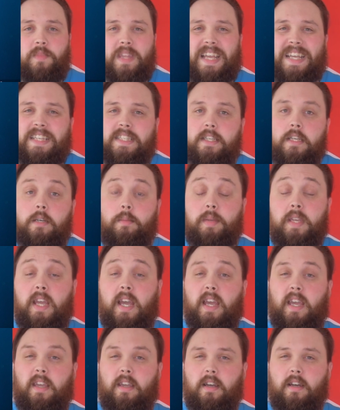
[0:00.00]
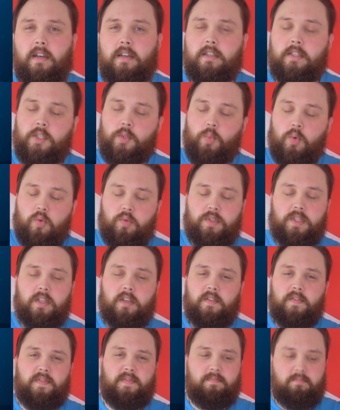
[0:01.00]
It's going to be a small sort
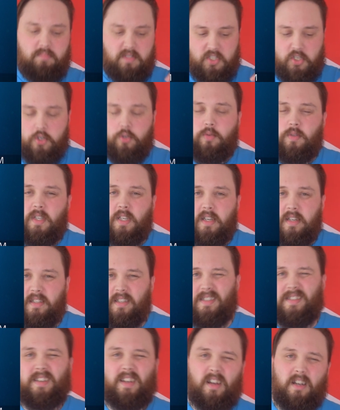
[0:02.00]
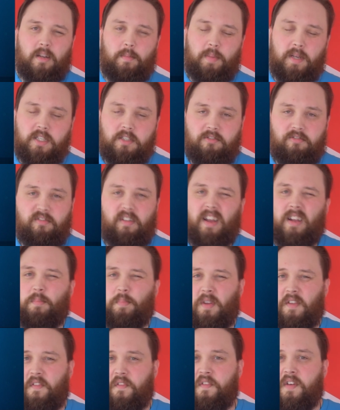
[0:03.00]
of scooter just to kind of buzz you around, a
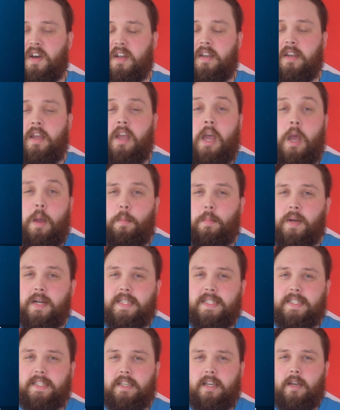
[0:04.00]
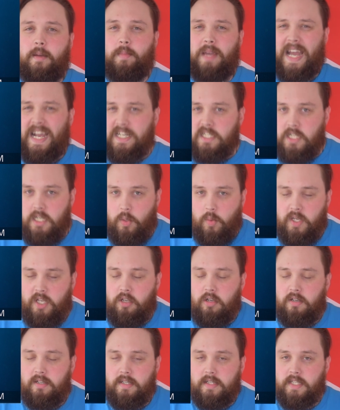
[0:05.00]
bit of fun. But actually, when you
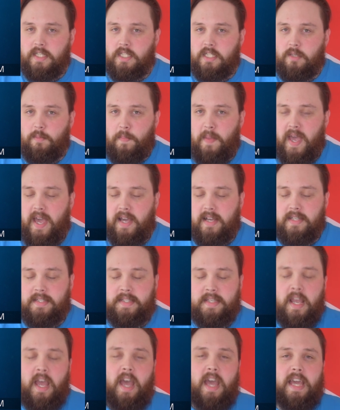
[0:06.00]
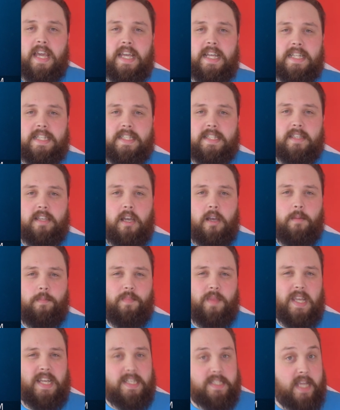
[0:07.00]
look at the specs, it's
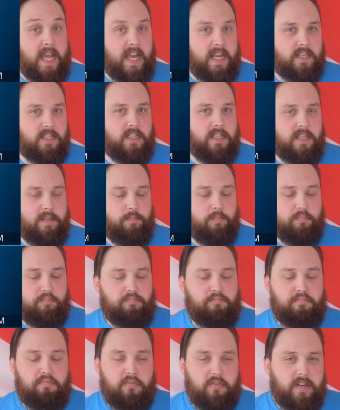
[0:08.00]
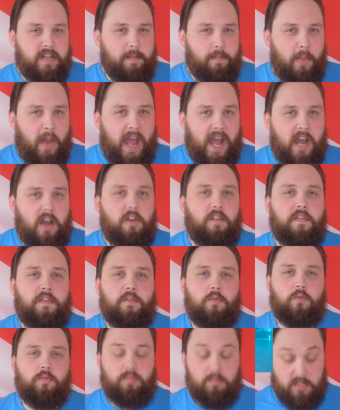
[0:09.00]
actually pretty
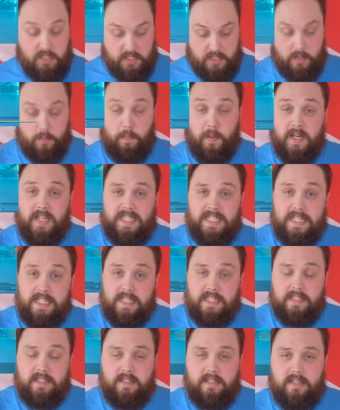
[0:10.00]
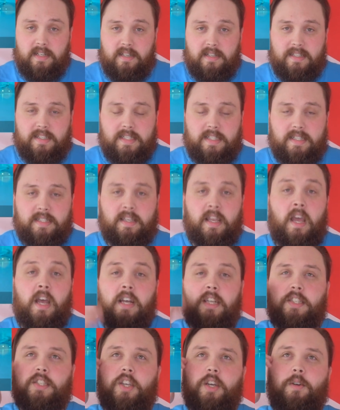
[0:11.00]
powerful despite its size.
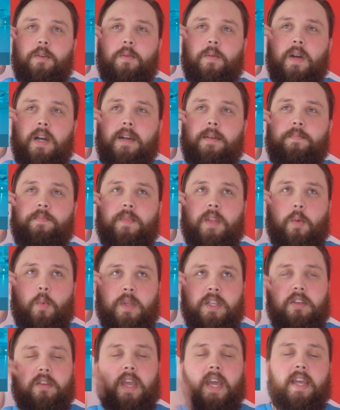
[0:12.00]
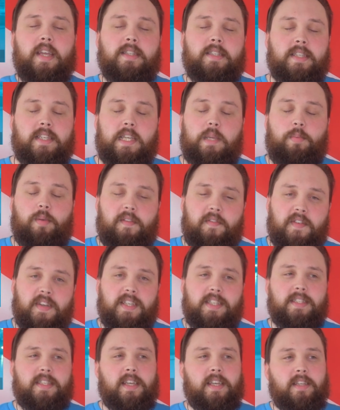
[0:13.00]
So when you get into
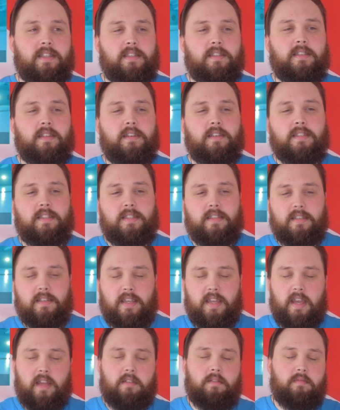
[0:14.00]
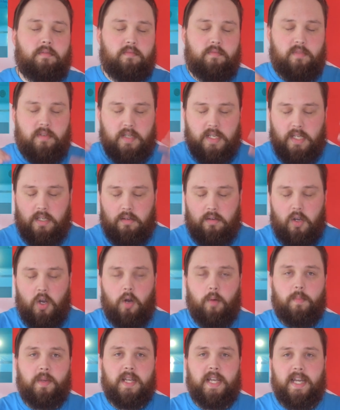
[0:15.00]
DPVs, it starts to get really
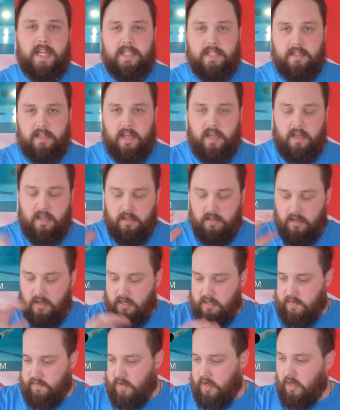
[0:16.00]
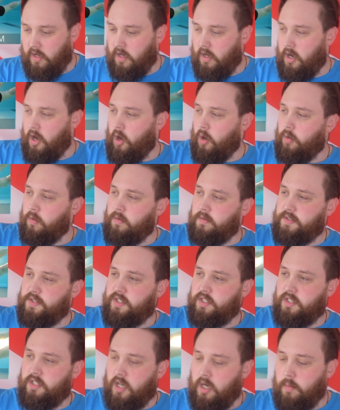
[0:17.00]
complicated. They're kind of a whole
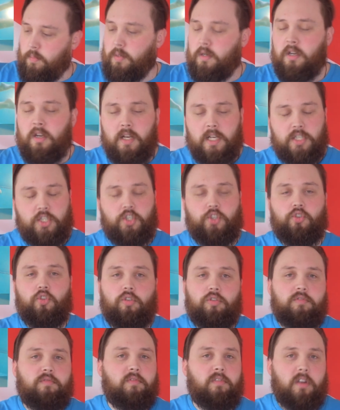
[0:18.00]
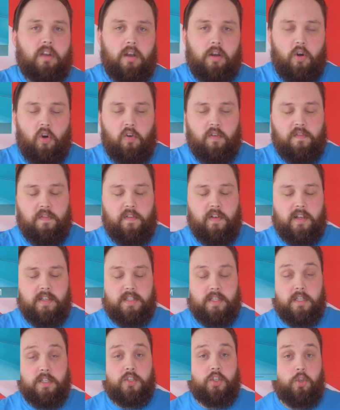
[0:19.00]
sub-genre of
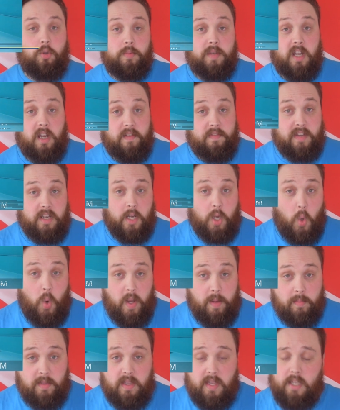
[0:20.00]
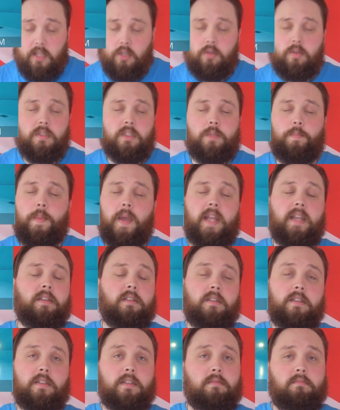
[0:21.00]
sort of scuba diving equipment that you can spend
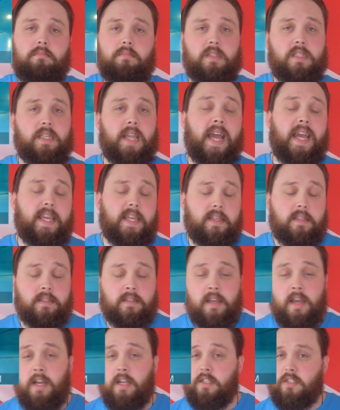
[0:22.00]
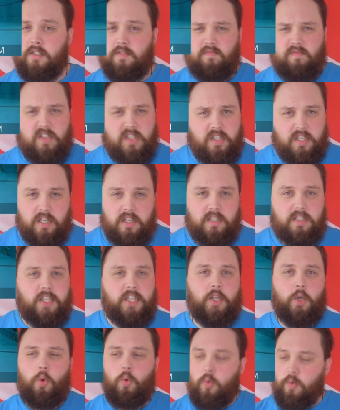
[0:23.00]
just days just
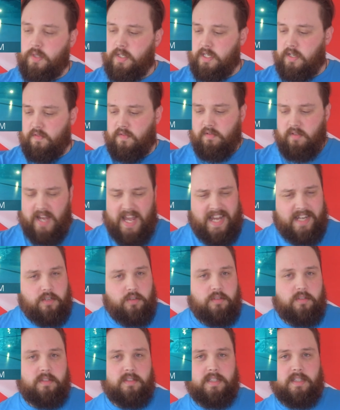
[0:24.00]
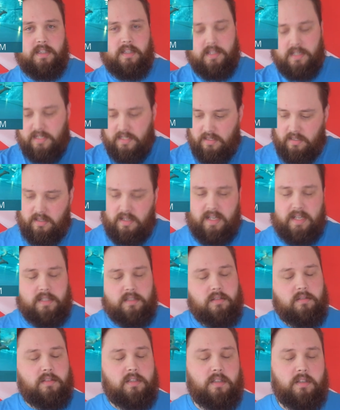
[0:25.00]
researching all the different add-ons and the little
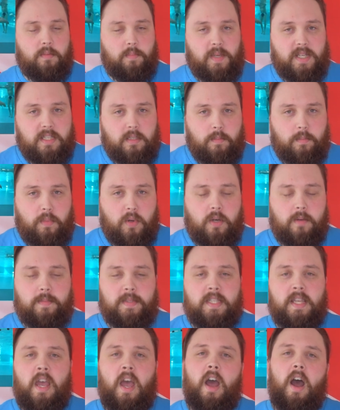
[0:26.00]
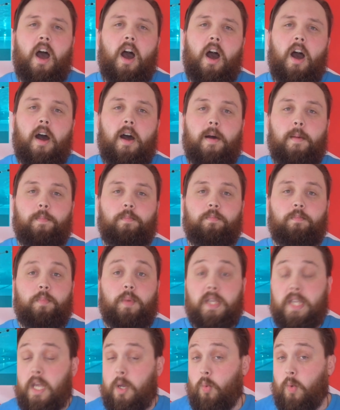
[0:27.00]
extra sort of bits and bobs.
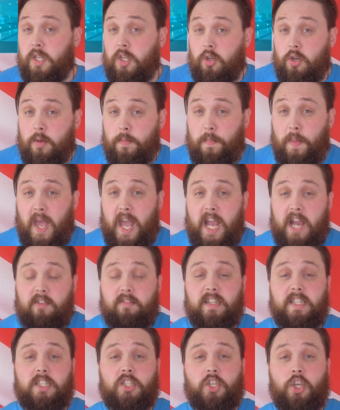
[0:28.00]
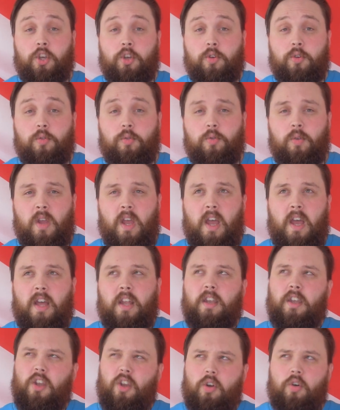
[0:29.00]
But yeah, when you compare it to
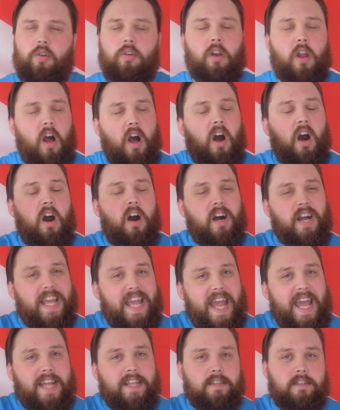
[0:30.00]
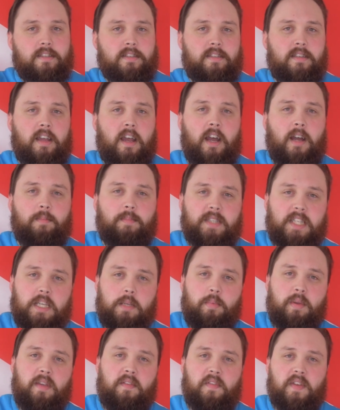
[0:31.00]
not high-end
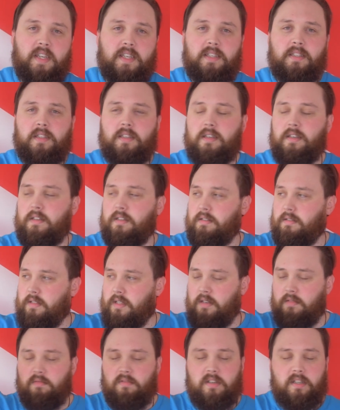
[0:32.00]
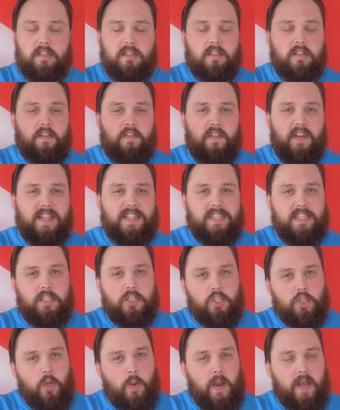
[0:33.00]
DPVs, the really sort of fancy
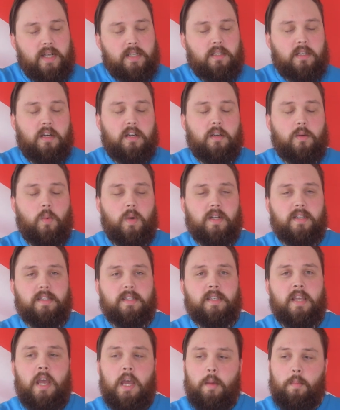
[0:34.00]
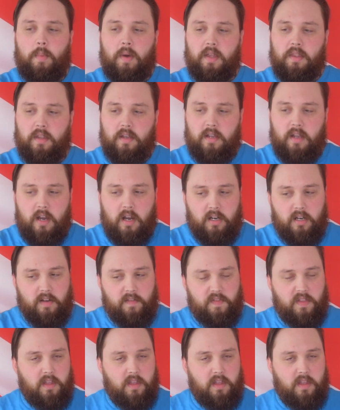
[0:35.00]
Suex kind of ones, but the kind of